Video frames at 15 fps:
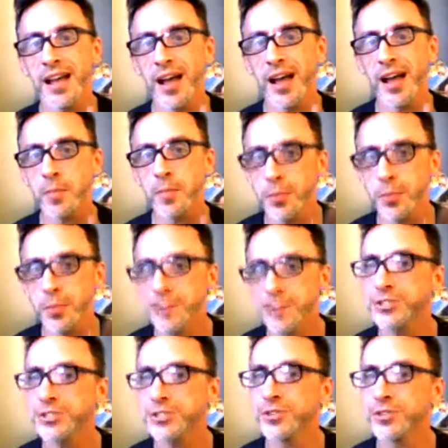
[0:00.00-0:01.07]
I'm pretty
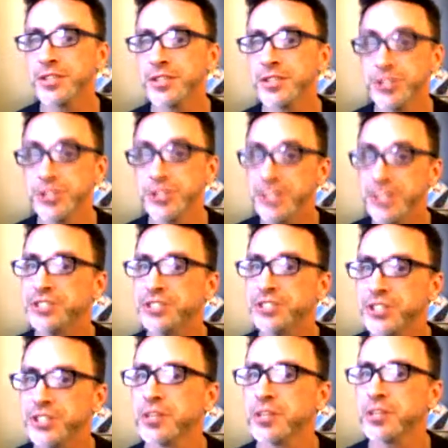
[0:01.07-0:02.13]
sure that she
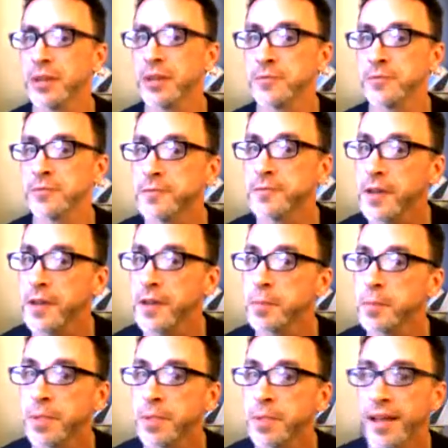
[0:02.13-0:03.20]
just come out of a
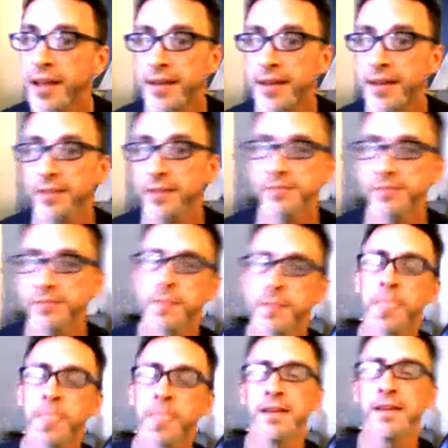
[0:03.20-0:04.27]
fucking blackout.
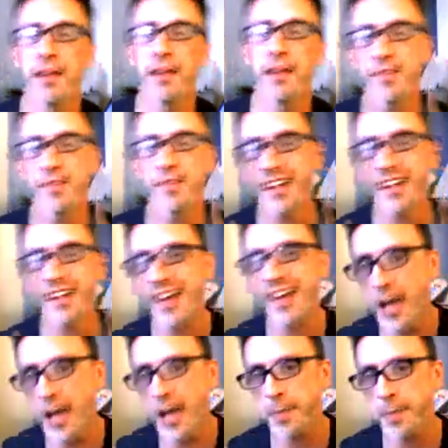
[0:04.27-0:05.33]
Now, if that
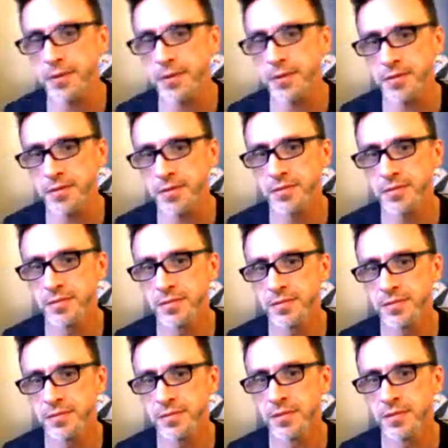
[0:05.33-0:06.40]
had happened,
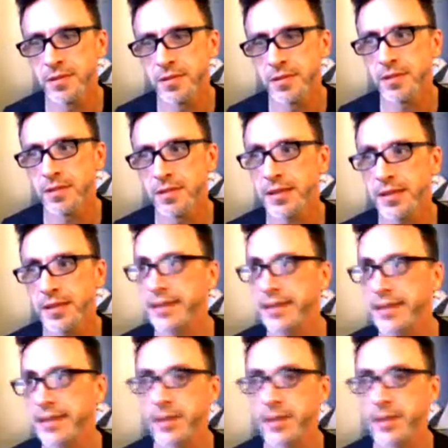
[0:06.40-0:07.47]
like,
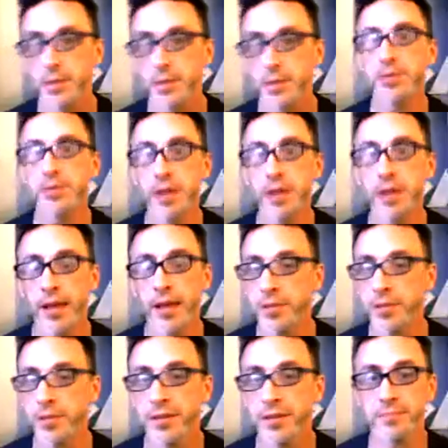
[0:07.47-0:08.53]
and we'd
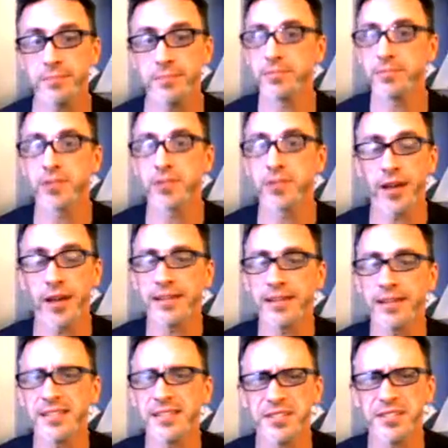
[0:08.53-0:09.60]
gotten into,
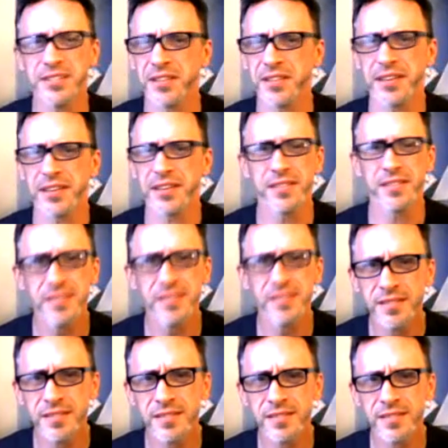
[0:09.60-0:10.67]
like,
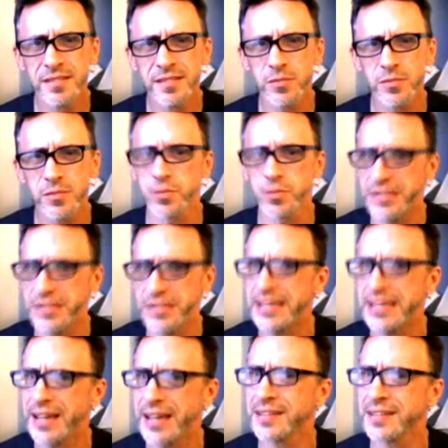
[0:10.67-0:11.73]
really got, like,
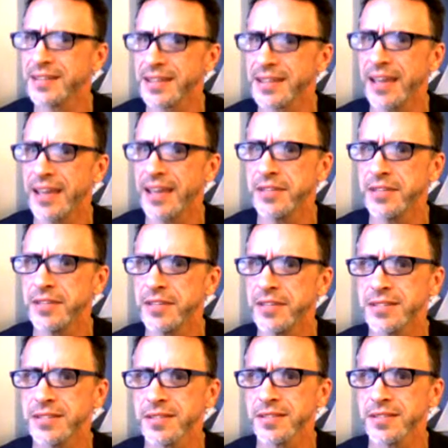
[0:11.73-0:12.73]
heavy into, like,